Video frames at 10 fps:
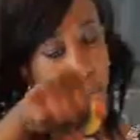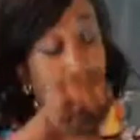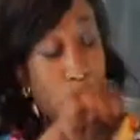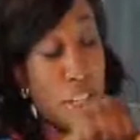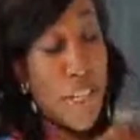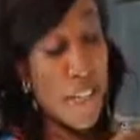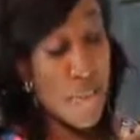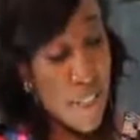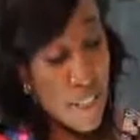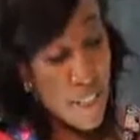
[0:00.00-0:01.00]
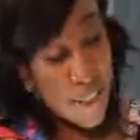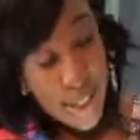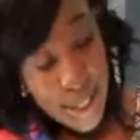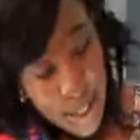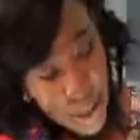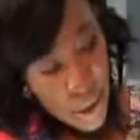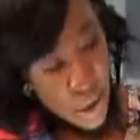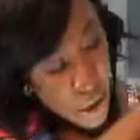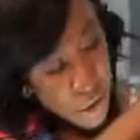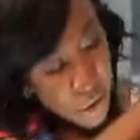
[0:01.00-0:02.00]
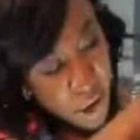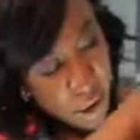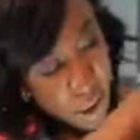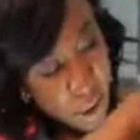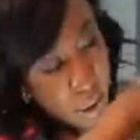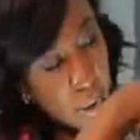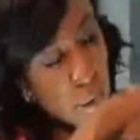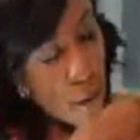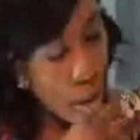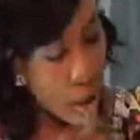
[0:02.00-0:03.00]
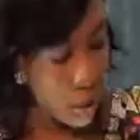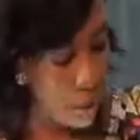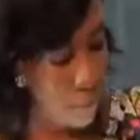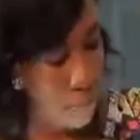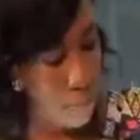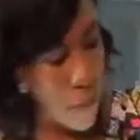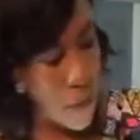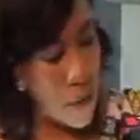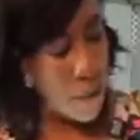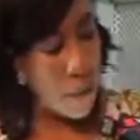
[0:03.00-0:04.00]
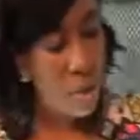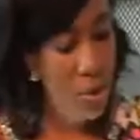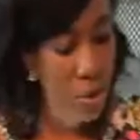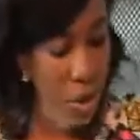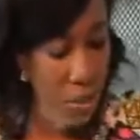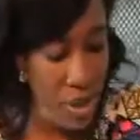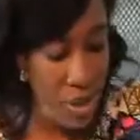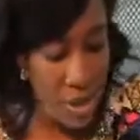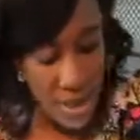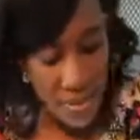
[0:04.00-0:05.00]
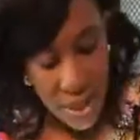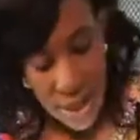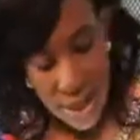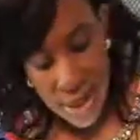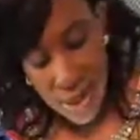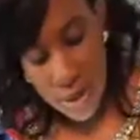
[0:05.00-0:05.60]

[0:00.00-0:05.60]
Grenadine gives it a distinct red color, and I'm going through everything gives it that